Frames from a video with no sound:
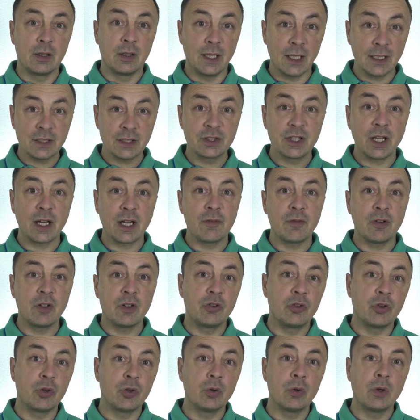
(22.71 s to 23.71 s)
Let's dive
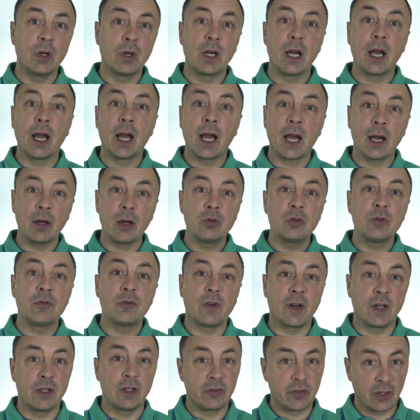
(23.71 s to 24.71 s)
into how to
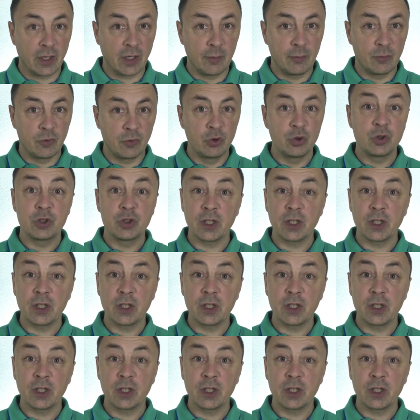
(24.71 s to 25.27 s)
find time to